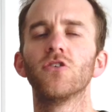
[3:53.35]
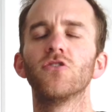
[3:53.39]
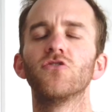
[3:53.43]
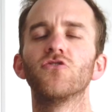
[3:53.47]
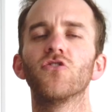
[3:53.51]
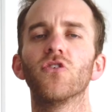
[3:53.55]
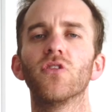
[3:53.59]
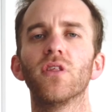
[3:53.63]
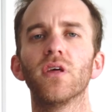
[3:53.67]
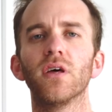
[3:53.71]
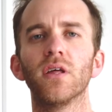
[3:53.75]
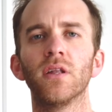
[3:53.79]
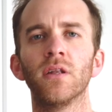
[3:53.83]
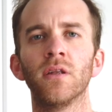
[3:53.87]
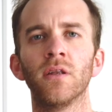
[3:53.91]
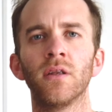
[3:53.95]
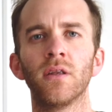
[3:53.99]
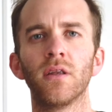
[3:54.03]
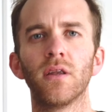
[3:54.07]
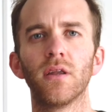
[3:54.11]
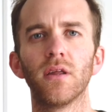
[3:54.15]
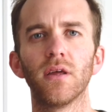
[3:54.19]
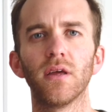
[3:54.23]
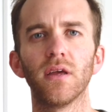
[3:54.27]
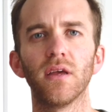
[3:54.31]
So
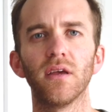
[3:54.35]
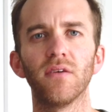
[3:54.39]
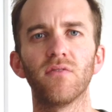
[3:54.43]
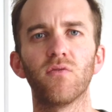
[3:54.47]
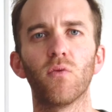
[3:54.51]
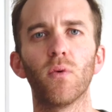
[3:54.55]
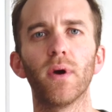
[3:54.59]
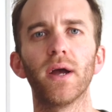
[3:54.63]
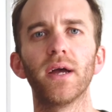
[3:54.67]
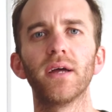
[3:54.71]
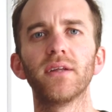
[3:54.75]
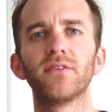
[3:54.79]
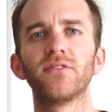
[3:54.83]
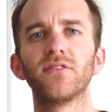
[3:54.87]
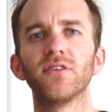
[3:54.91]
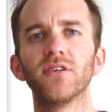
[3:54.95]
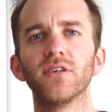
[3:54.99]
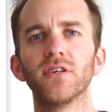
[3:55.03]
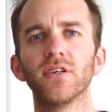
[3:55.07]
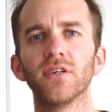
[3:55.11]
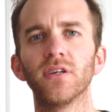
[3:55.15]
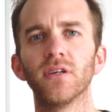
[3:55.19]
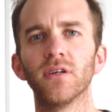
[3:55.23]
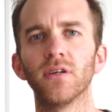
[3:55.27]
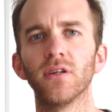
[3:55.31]
then if we're
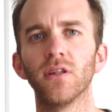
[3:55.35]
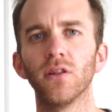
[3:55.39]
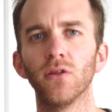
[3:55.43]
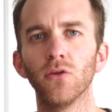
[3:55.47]
to